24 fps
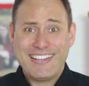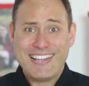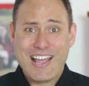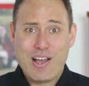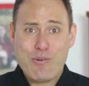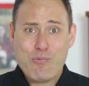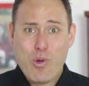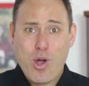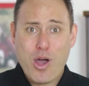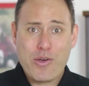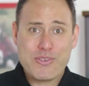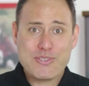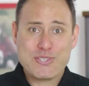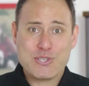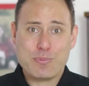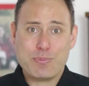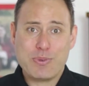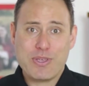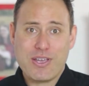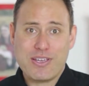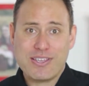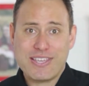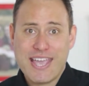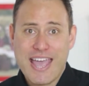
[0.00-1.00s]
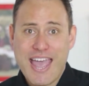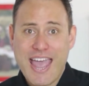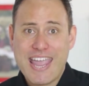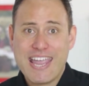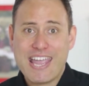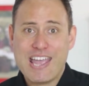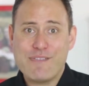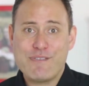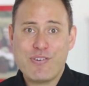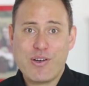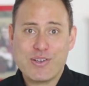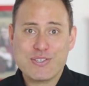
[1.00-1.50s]
Now, while this would be
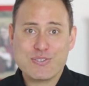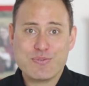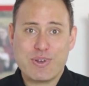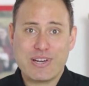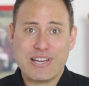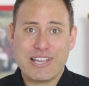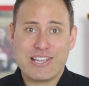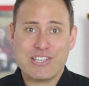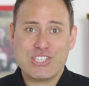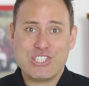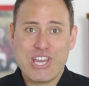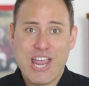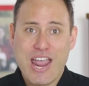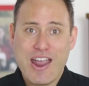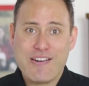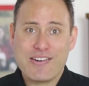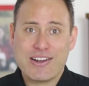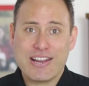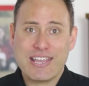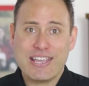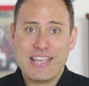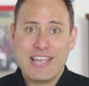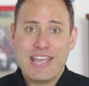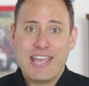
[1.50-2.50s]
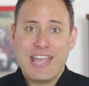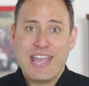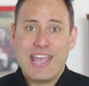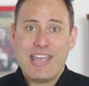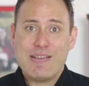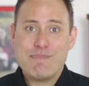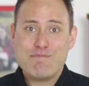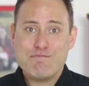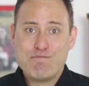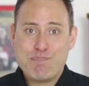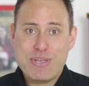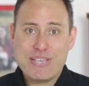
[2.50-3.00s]
okay, if I was running a charity
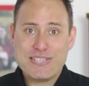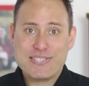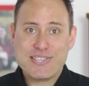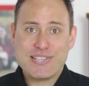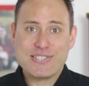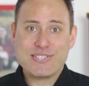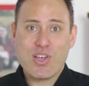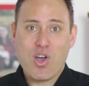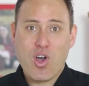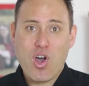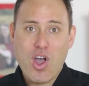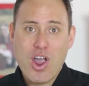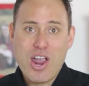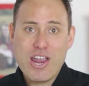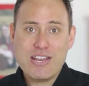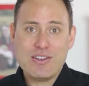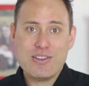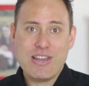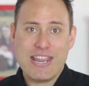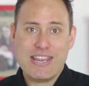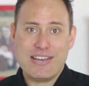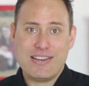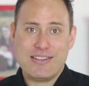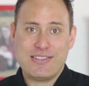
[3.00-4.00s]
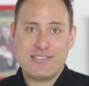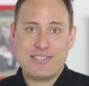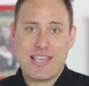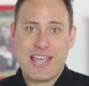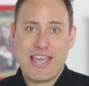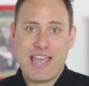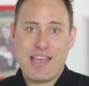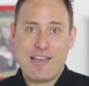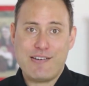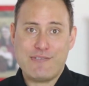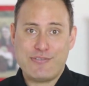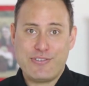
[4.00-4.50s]
in business, I needed to
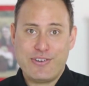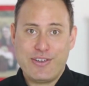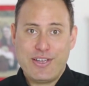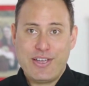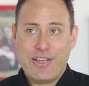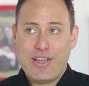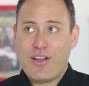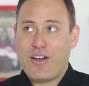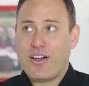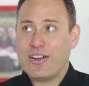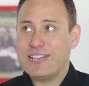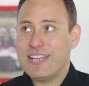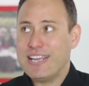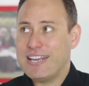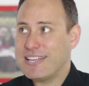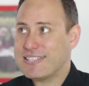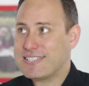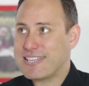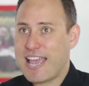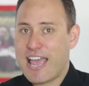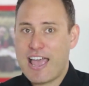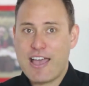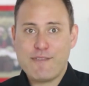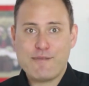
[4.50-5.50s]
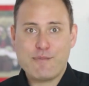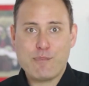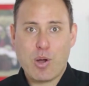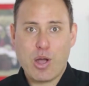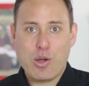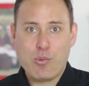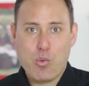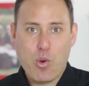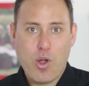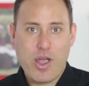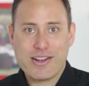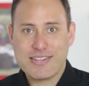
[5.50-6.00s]
have my
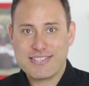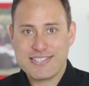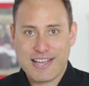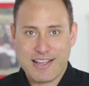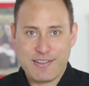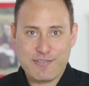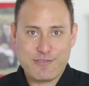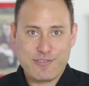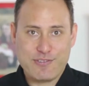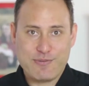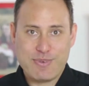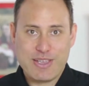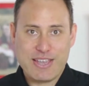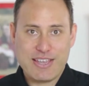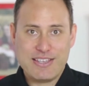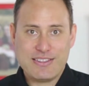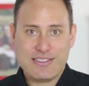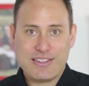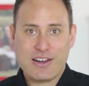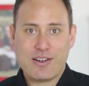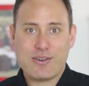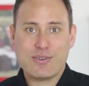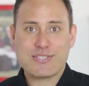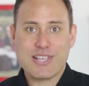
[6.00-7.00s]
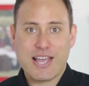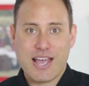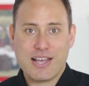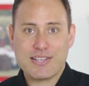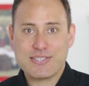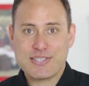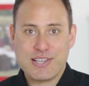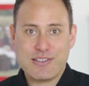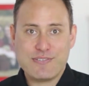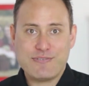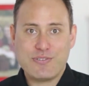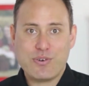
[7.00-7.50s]
work done for me that I was
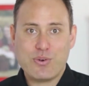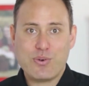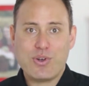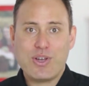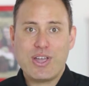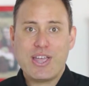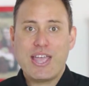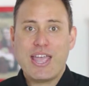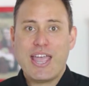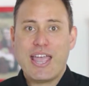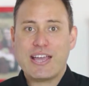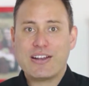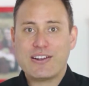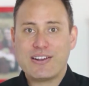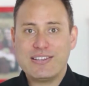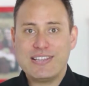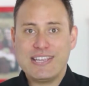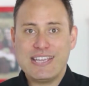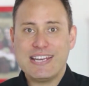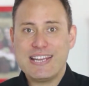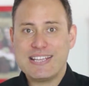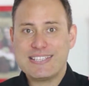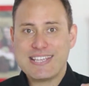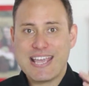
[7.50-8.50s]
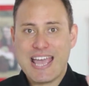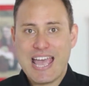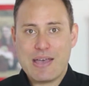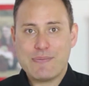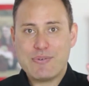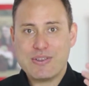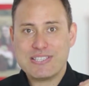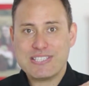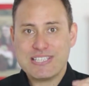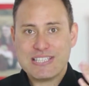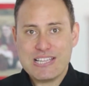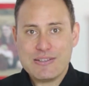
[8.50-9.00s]
asking for, and I needed to have
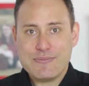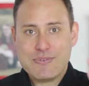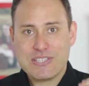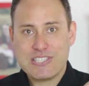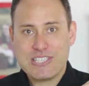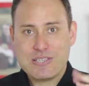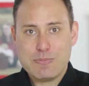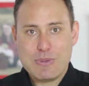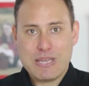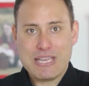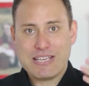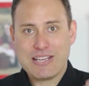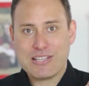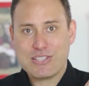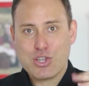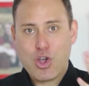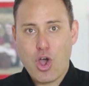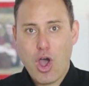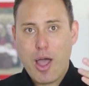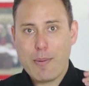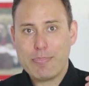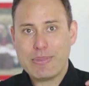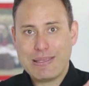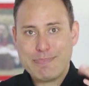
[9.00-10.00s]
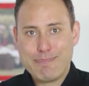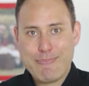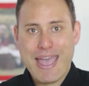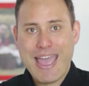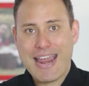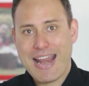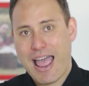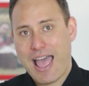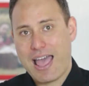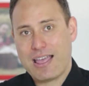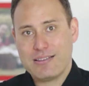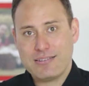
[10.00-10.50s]
it delivered to me in a timely
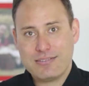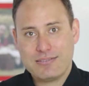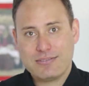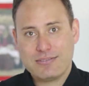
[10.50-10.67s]
manner.